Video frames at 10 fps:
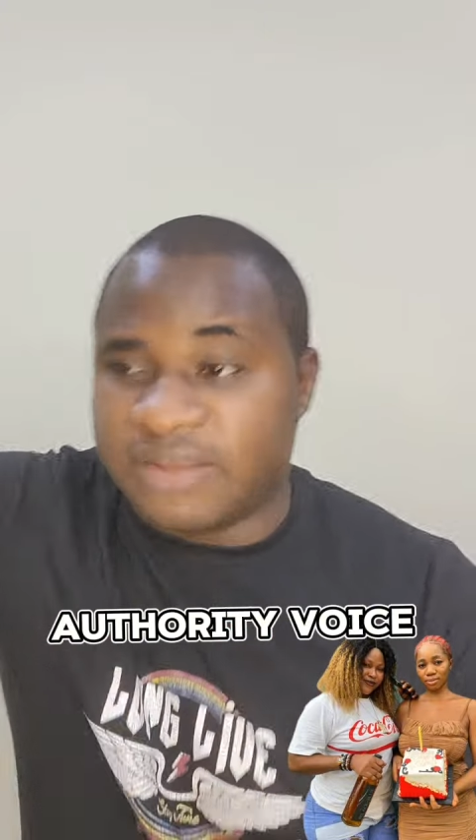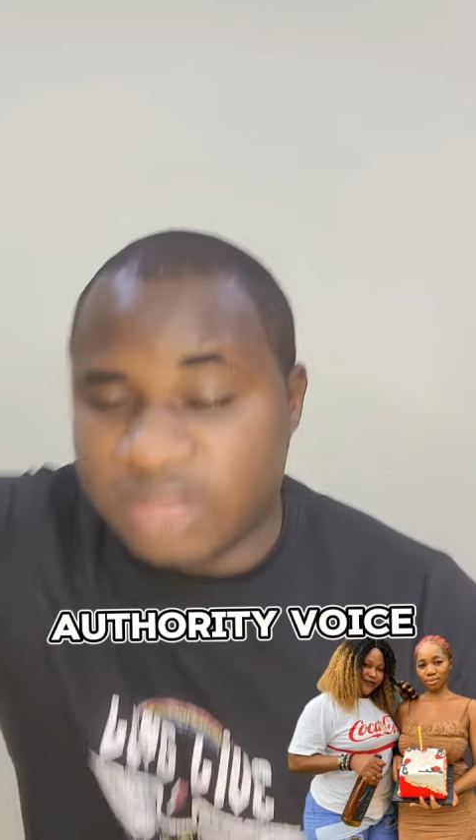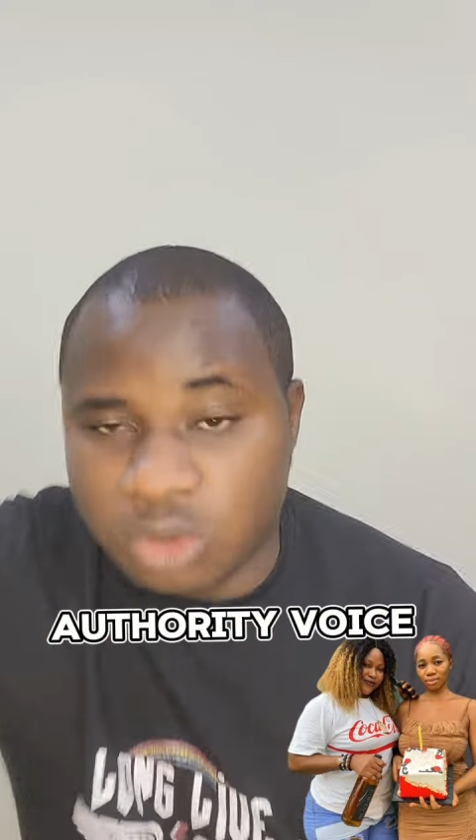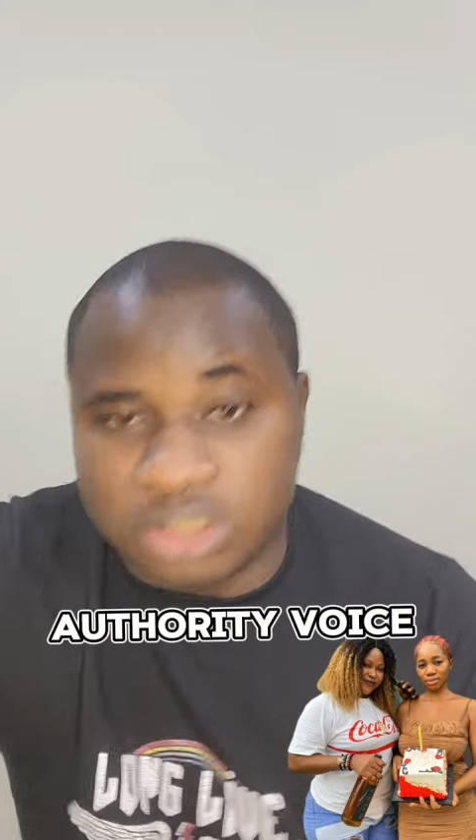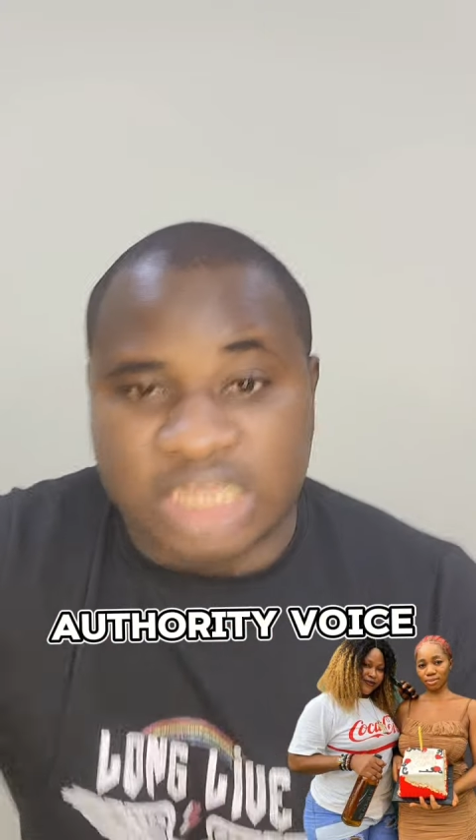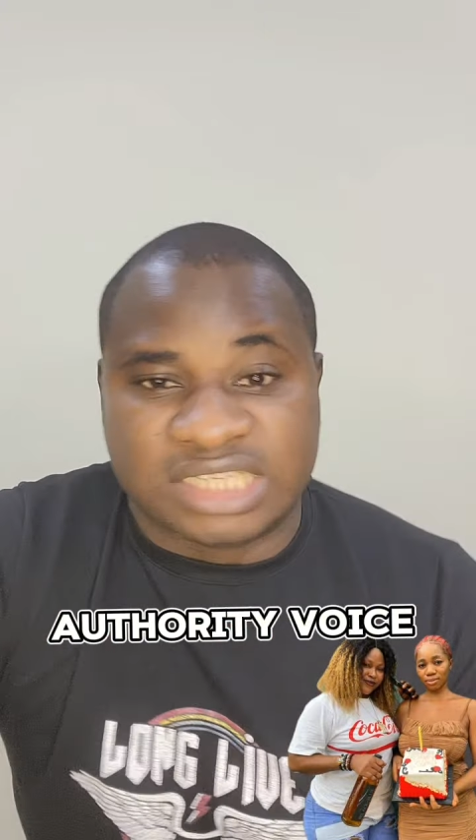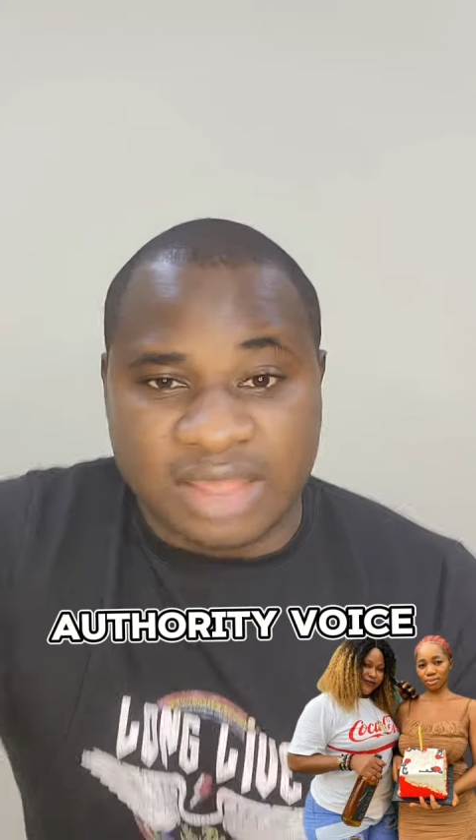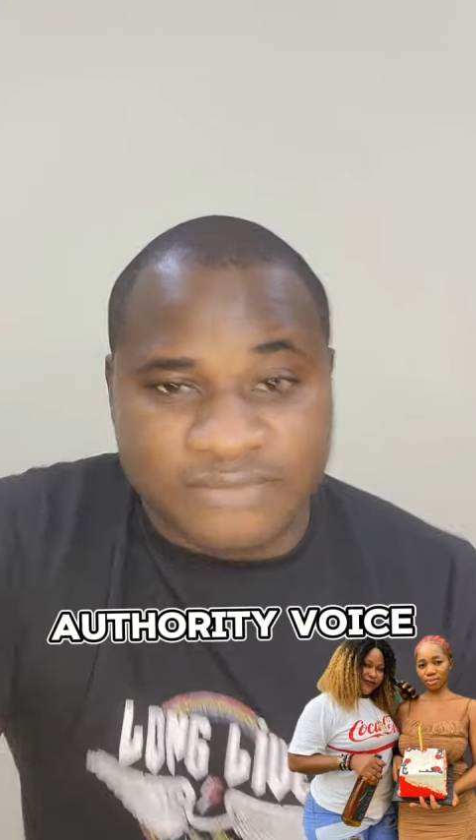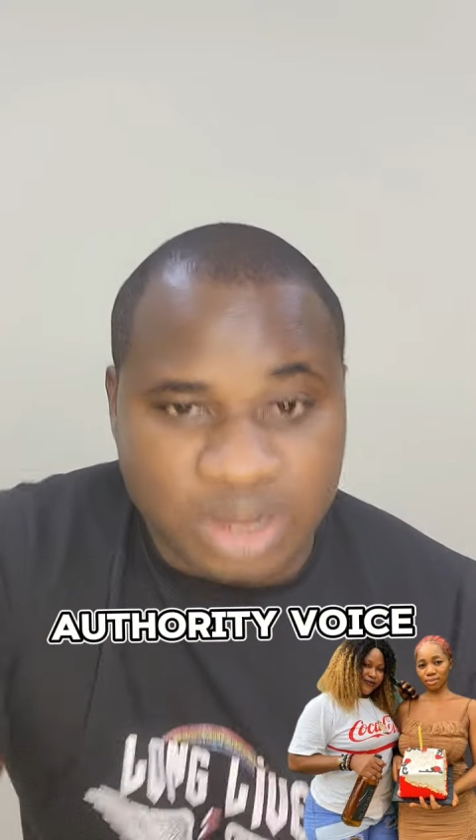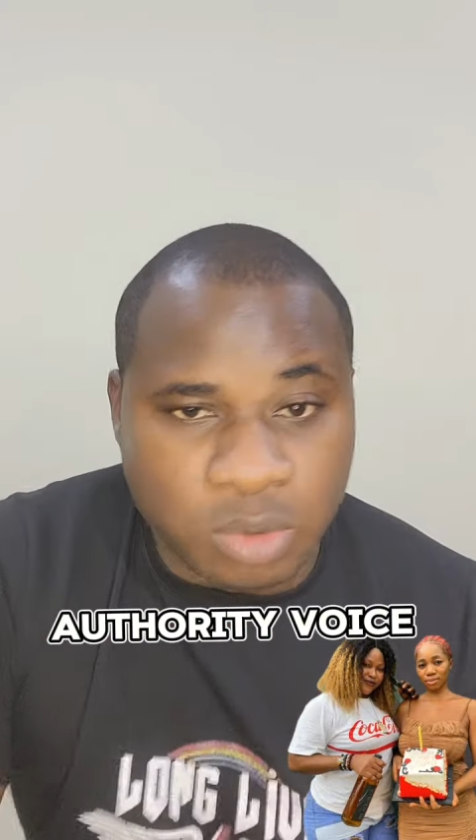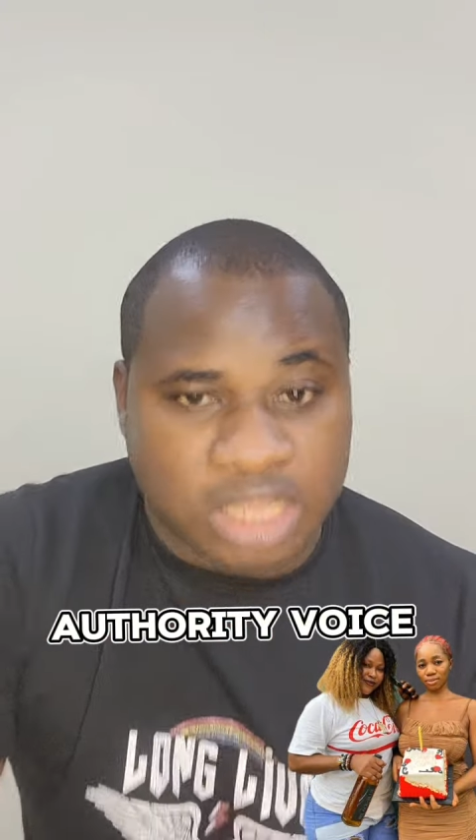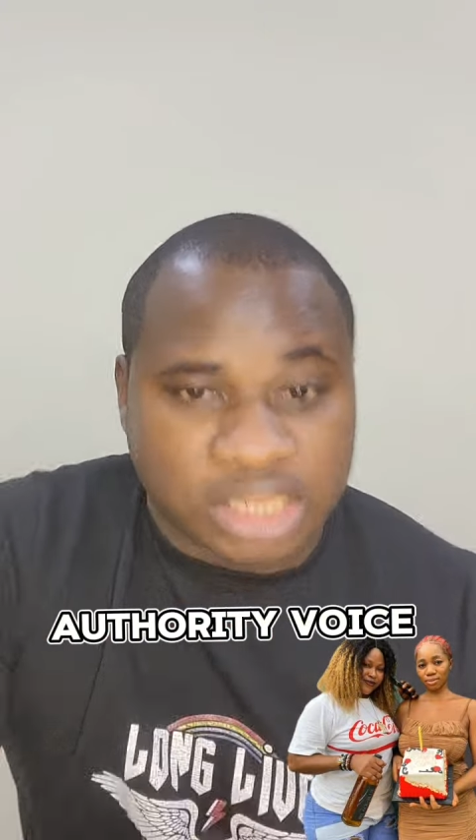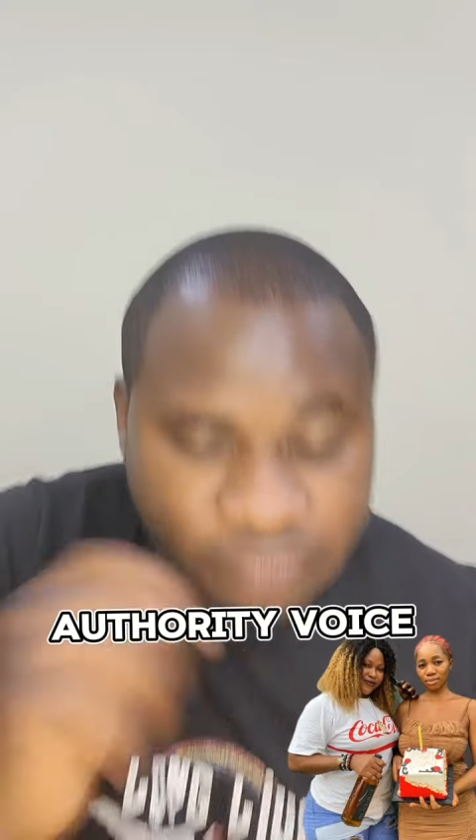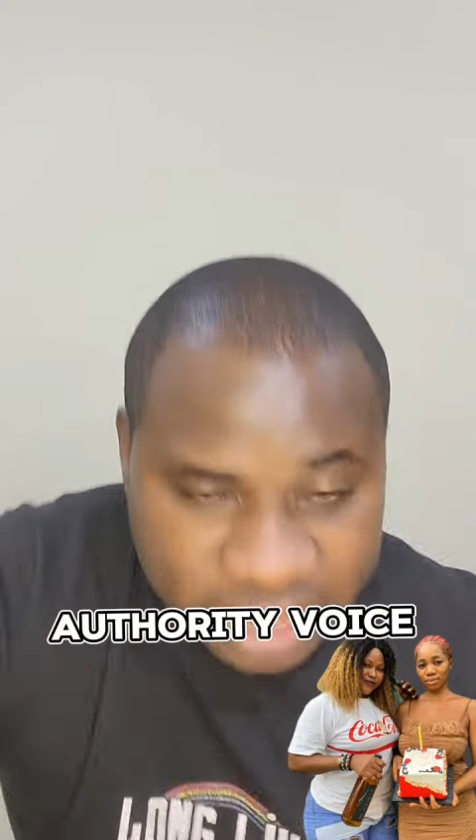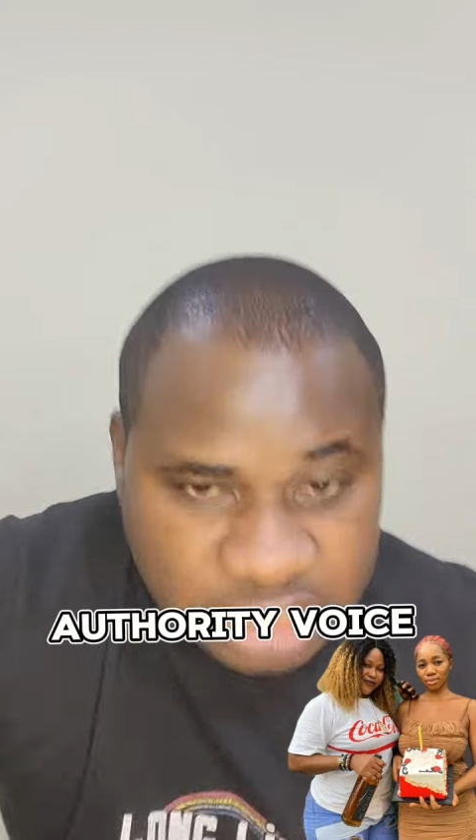given to Jessy every
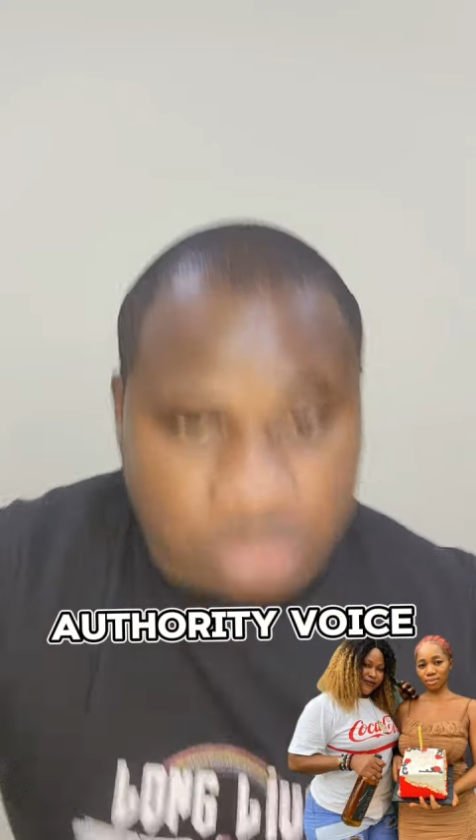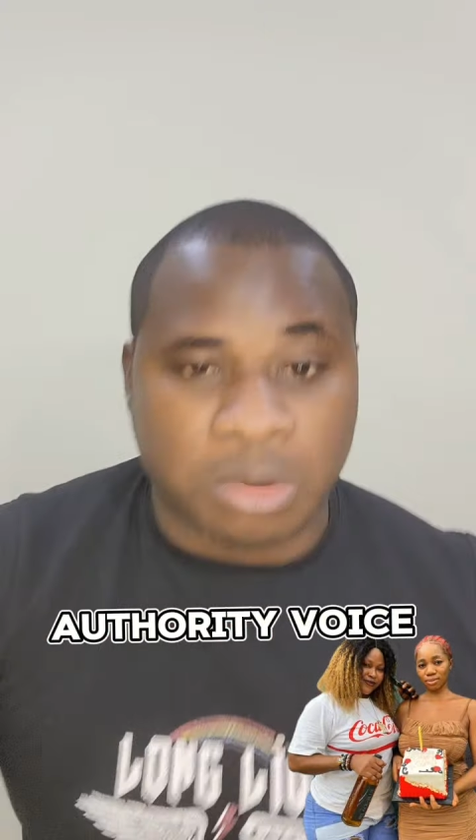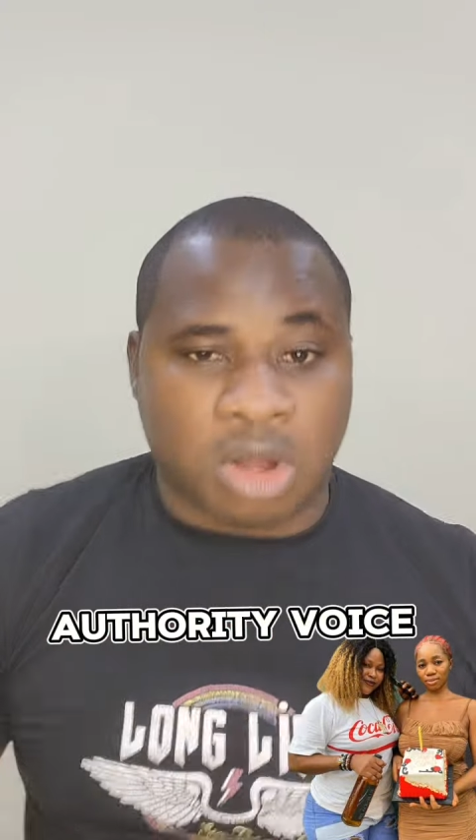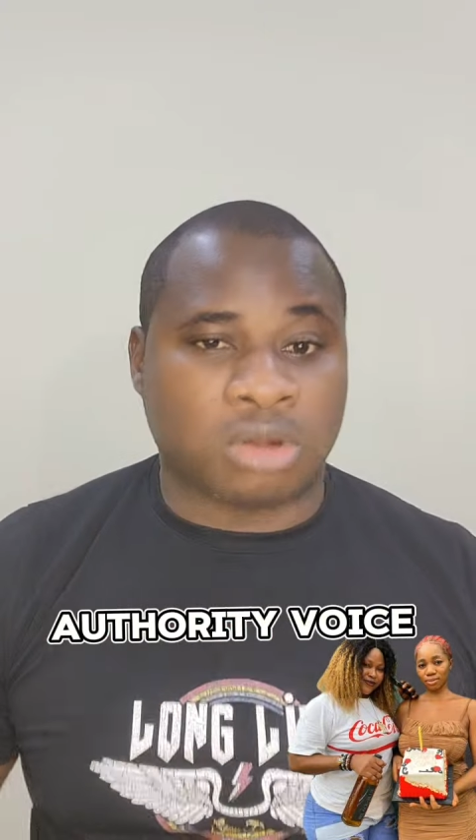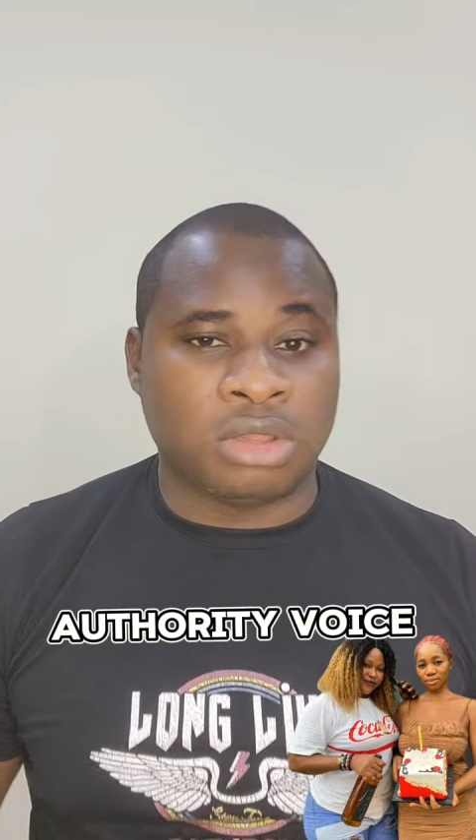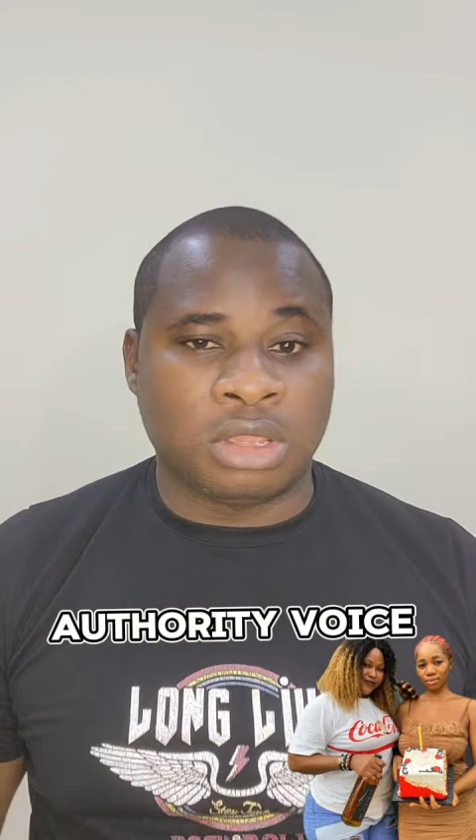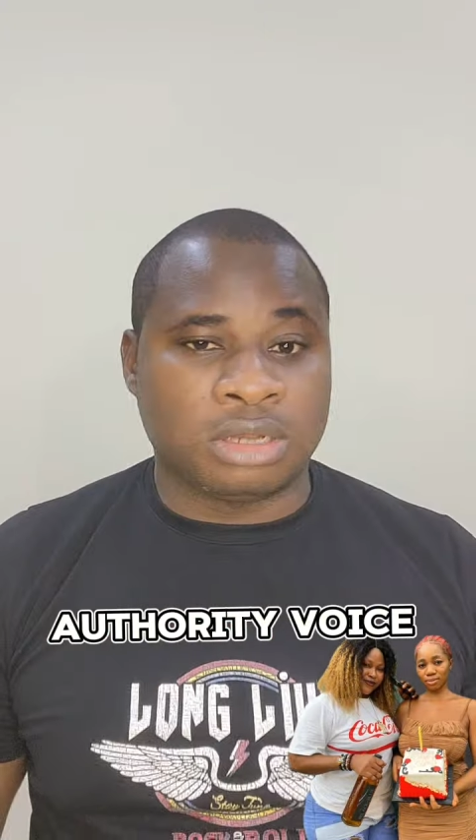week is very small.